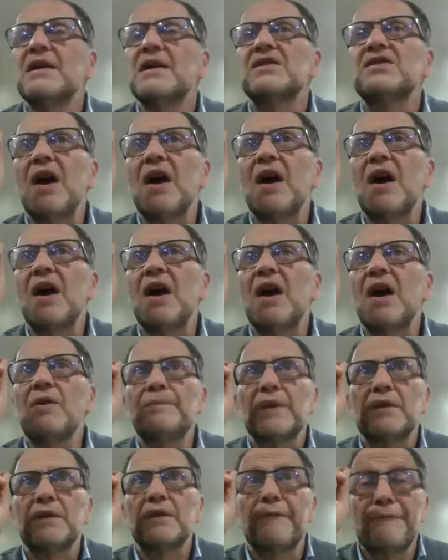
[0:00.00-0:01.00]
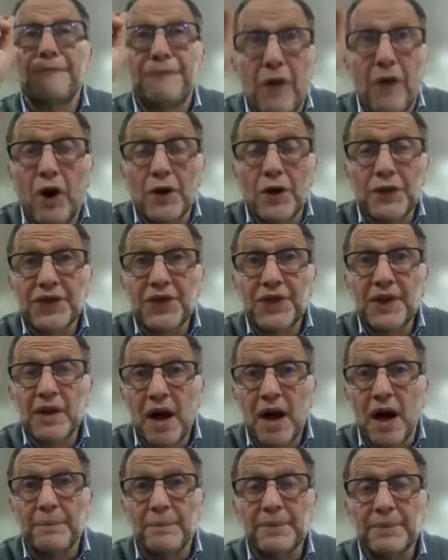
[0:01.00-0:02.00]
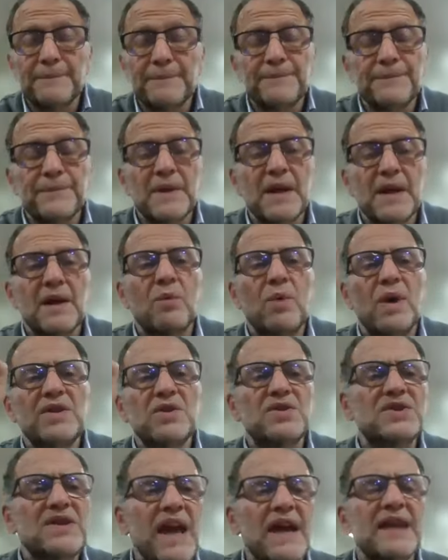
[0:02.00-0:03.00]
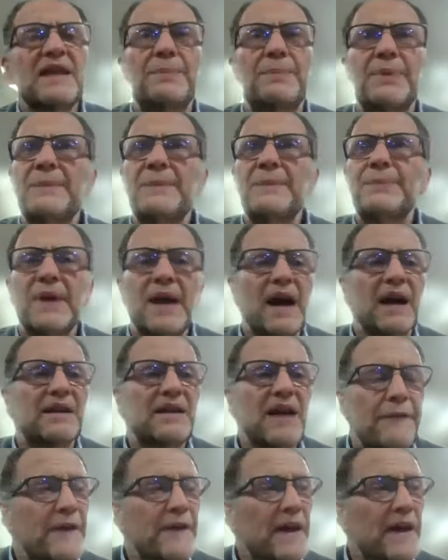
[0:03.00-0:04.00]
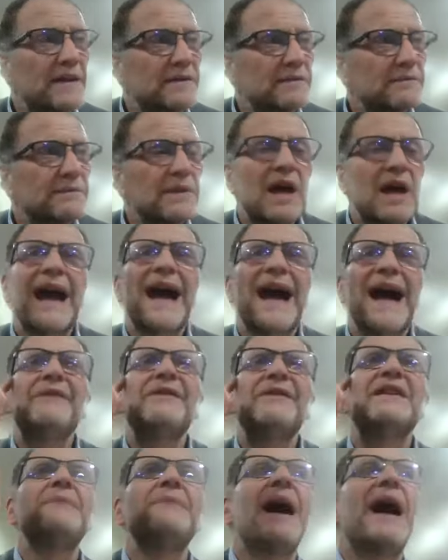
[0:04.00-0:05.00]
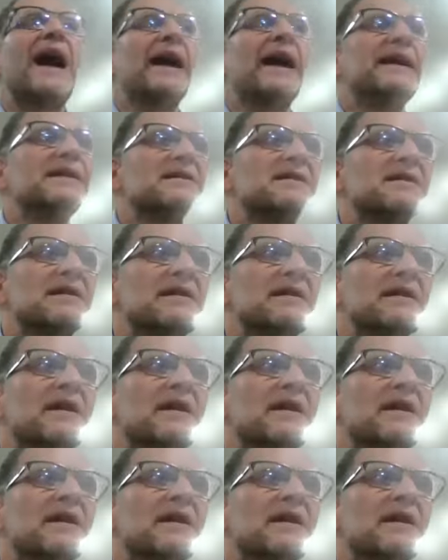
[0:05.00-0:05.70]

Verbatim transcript: So the fourth cup, when you say the break prayer have in mind